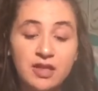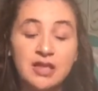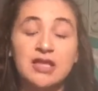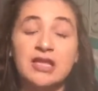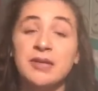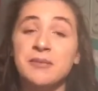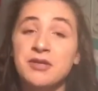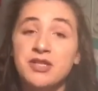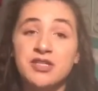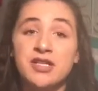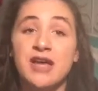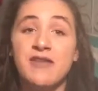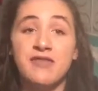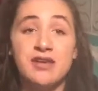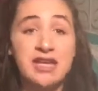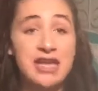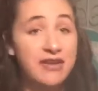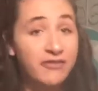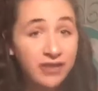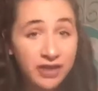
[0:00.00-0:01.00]
Let me just say, I've
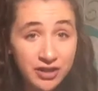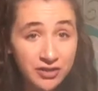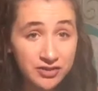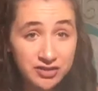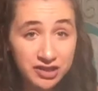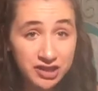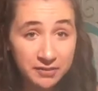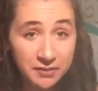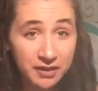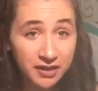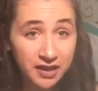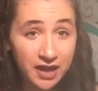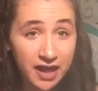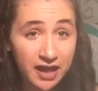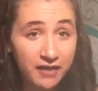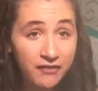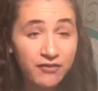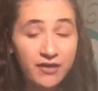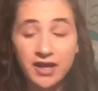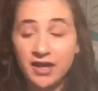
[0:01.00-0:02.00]
never used it in my
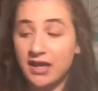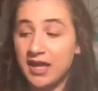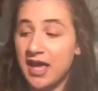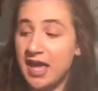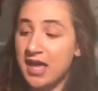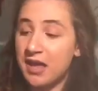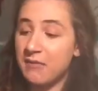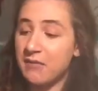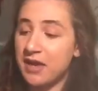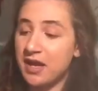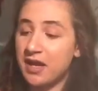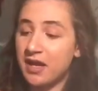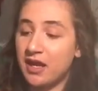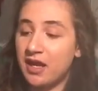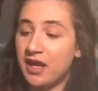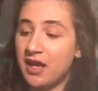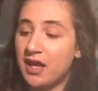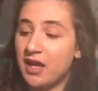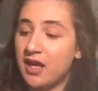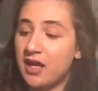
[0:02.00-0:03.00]
life. It came in
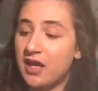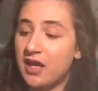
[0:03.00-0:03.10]
a,